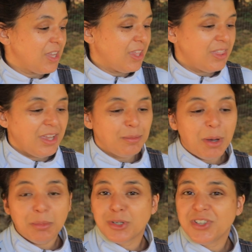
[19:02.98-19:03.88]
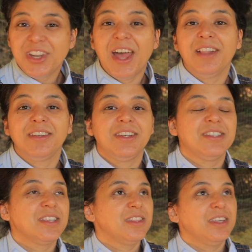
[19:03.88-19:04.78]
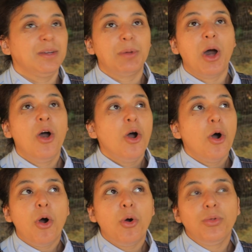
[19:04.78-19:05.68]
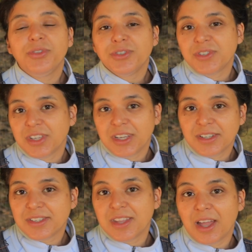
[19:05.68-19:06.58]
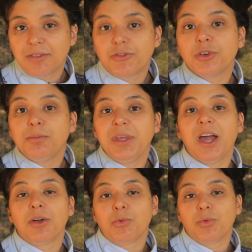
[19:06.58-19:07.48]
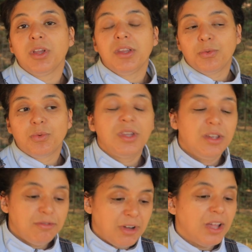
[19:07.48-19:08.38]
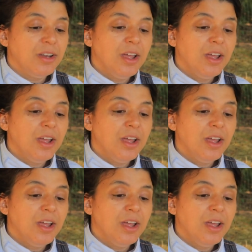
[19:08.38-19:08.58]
and think about personalities and think about all those things that for me are really, really fun.